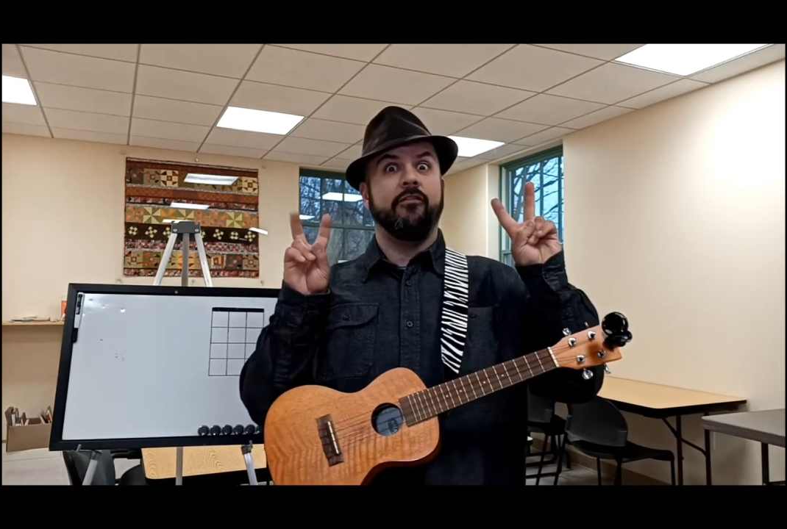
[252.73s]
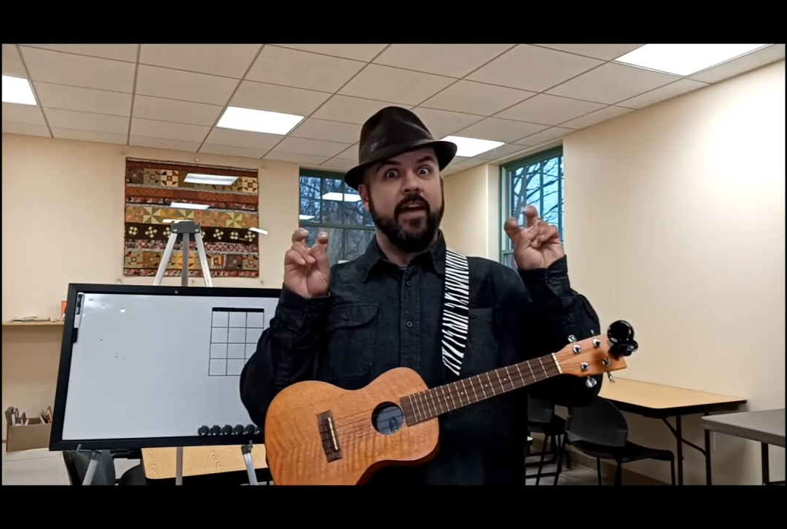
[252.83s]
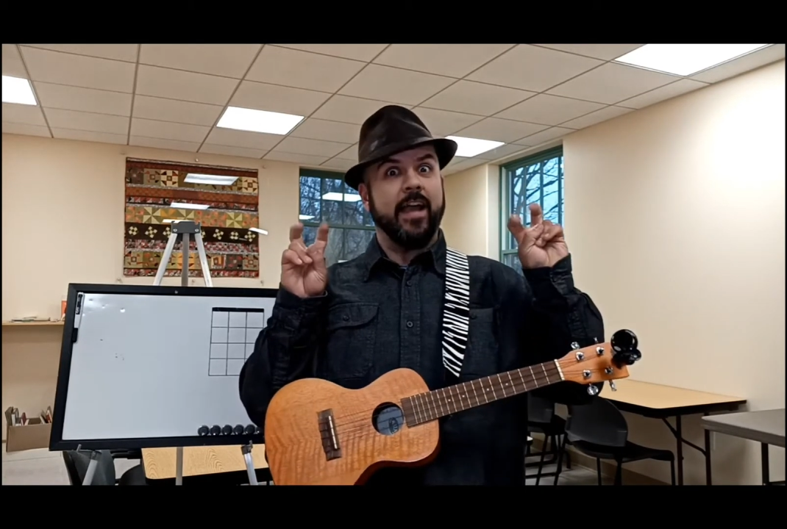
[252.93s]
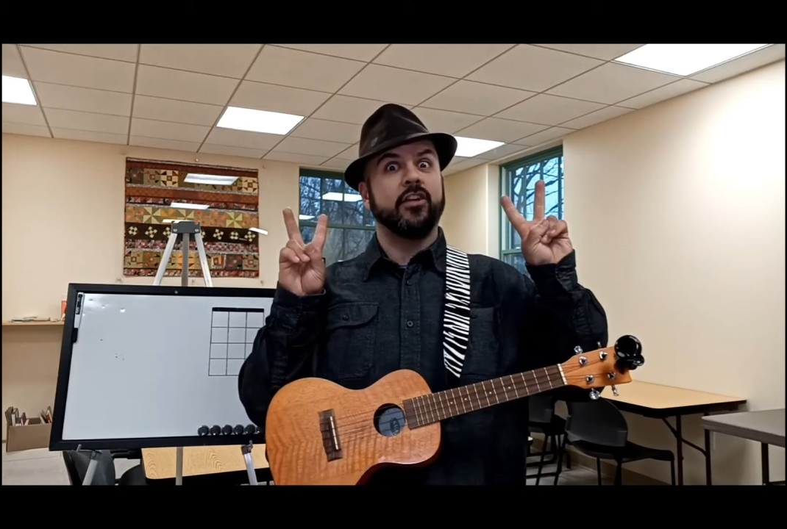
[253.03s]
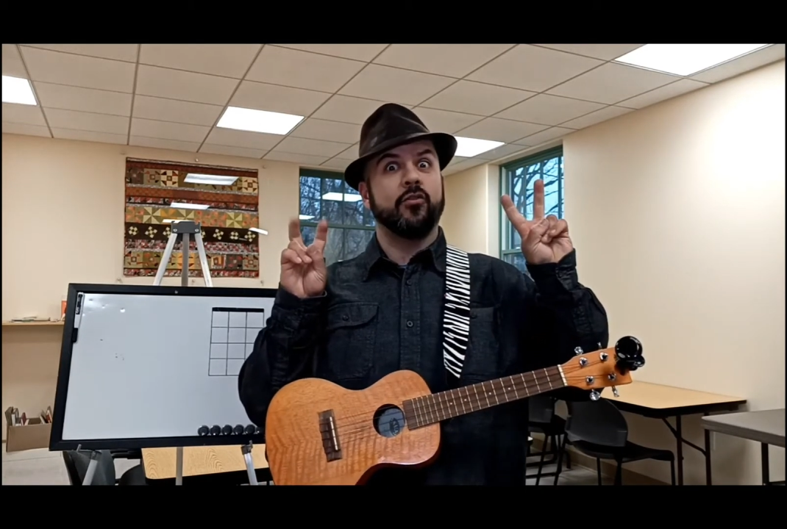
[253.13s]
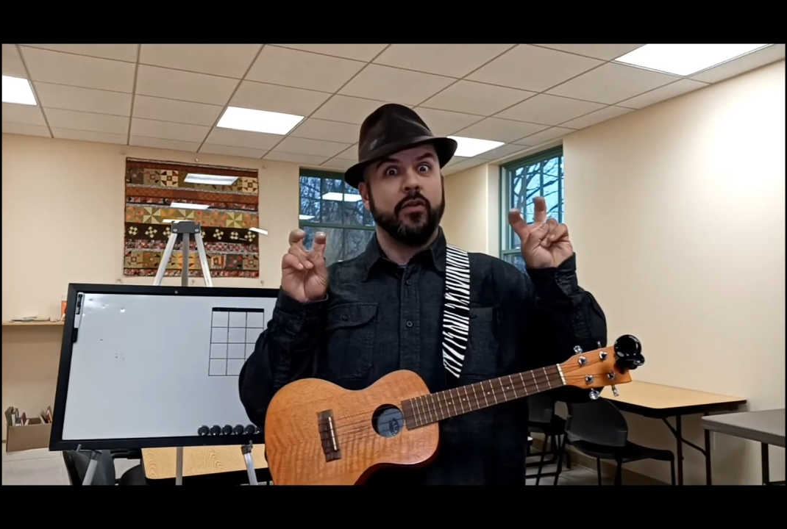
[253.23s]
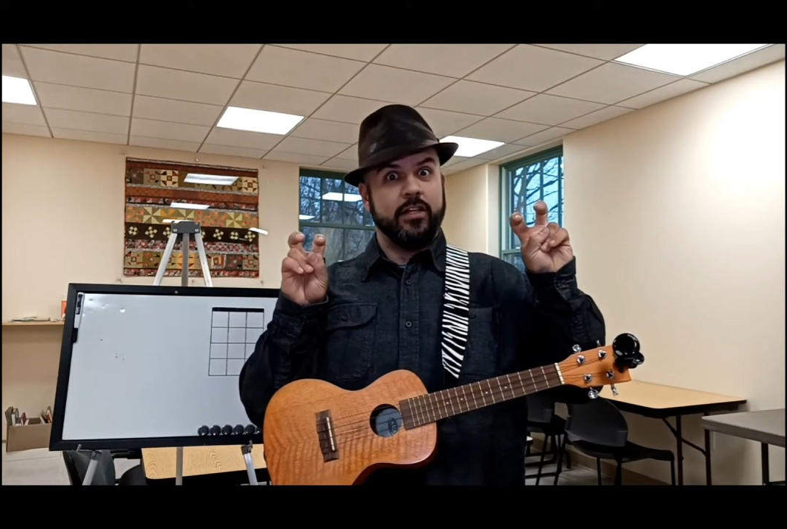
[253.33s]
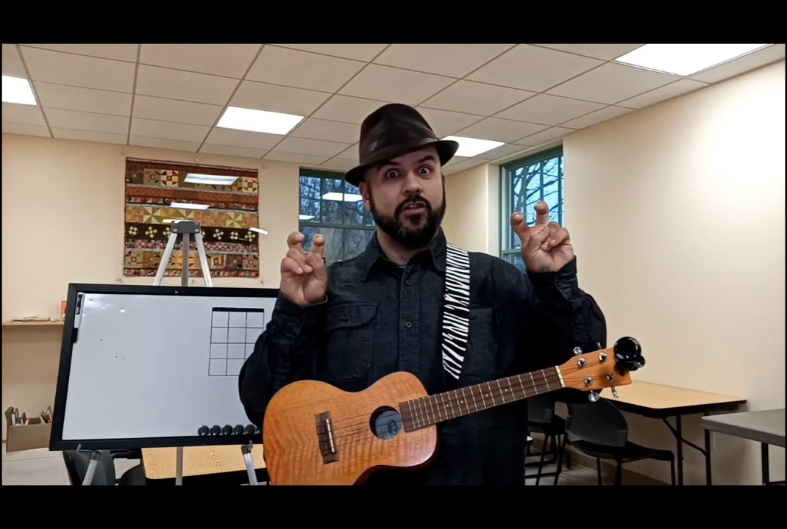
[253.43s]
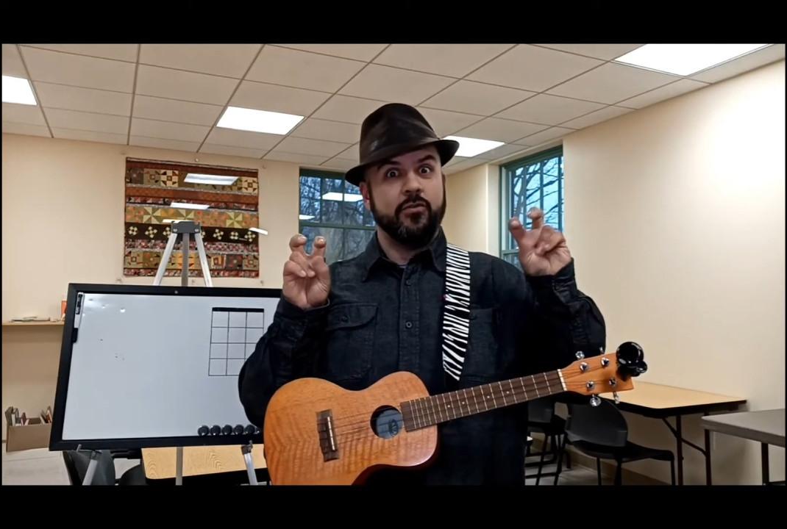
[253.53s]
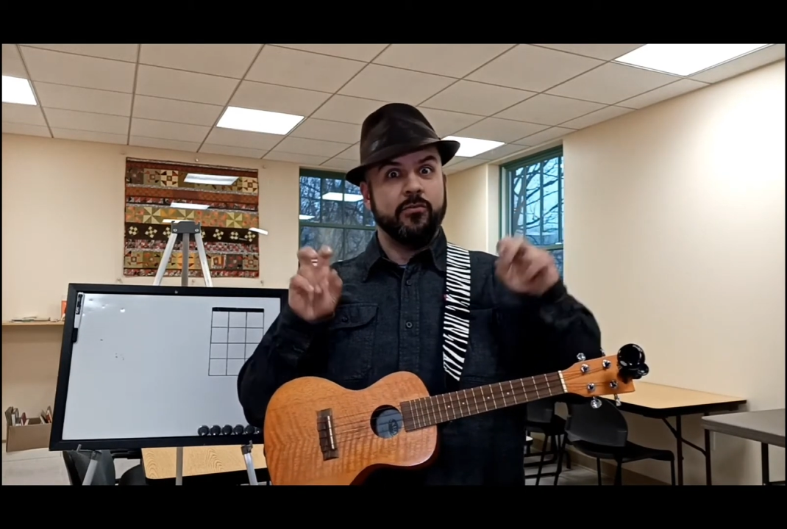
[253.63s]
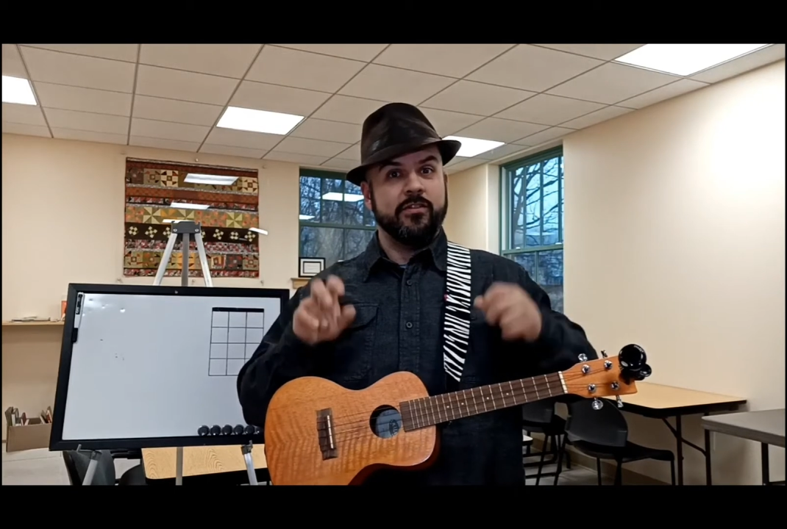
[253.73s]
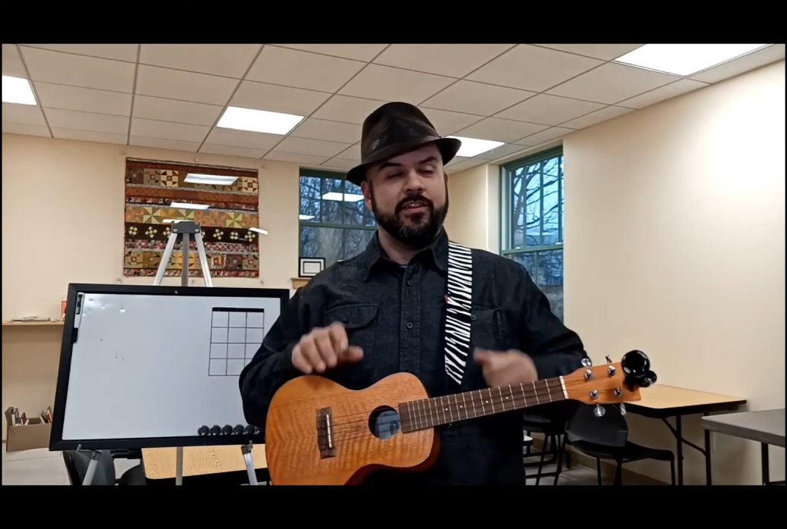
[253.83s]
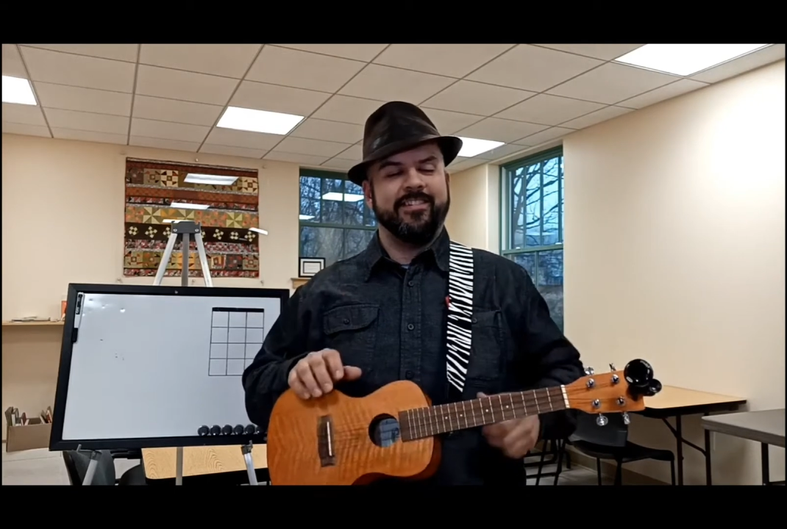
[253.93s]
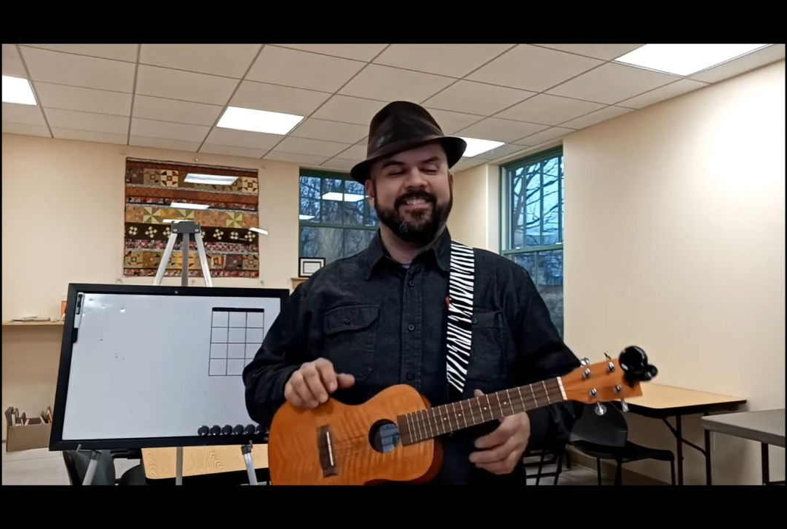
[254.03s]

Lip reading: factory tuned,